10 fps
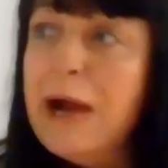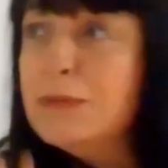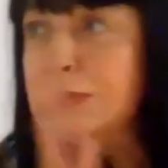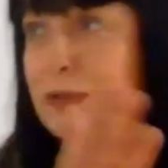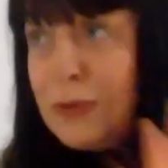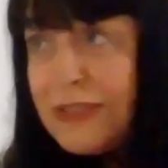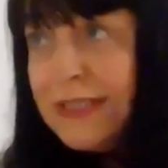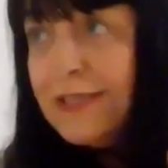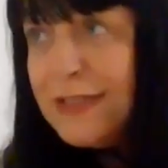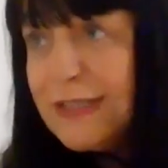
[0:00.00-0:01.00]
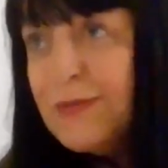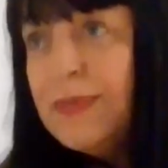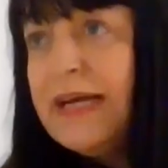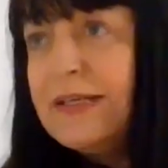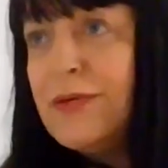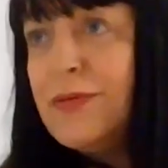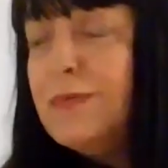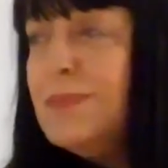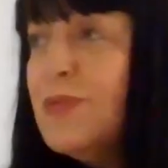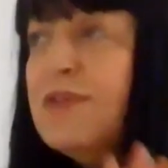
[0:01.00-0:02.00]
ours looks as if it's going to be
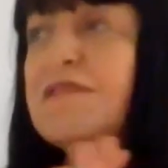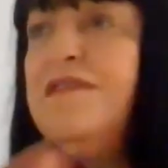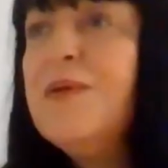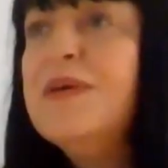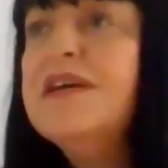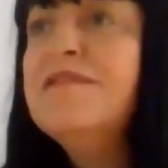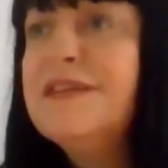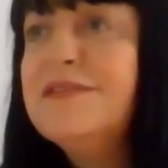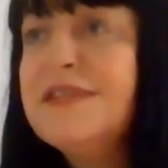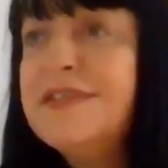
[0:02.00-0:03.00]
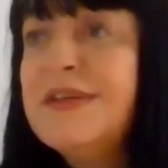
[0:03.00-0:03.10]
adequate, but we're a far bigger funder.